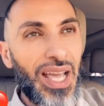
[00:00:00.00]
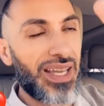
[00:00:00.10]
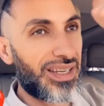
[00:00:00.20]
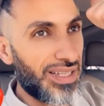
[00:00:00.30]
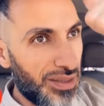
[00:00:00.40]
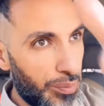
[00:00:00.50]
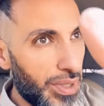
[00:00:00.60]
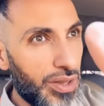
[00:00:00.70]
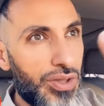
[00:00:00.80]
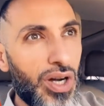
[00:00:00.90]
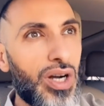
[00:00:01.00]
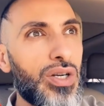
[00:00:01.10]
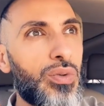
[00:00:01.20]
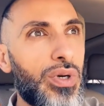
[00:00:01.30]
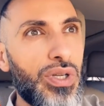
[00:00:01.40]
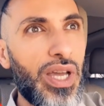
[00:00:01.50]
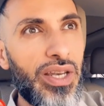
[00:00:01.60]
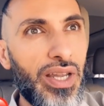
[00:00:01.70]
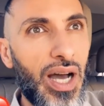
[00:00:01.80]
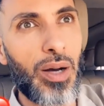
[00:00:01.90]
It doesn't build dark where you
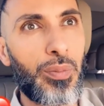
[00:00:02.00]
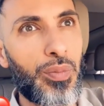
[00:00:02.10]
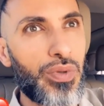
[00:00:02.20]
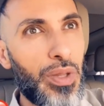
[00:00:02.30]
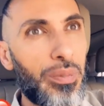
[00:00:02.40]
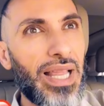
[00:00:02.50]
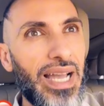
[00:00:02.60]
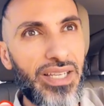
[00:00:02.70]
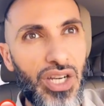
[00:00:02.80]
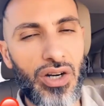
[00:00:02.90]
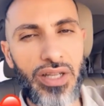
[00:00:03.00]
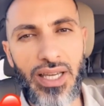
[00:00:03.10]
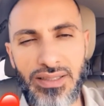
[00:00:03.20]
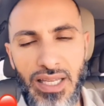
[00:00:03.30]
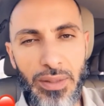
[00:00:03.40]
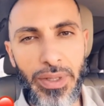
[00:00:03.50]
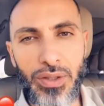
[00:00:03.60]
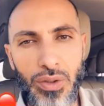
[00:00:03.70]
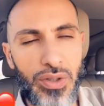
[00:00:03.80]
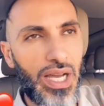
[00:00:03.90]
end up with a black dark hair. It's gonna make
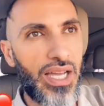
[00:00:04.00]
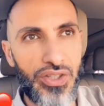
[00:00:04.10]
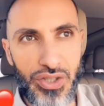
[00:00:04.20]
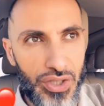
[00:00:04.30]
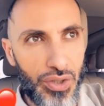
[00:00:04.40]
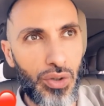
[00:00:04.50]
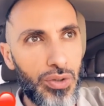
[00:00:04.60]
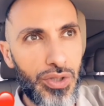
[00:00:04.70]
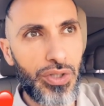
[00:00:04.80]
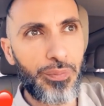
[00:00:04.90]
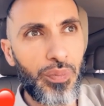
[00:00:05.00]
you look 100 years older.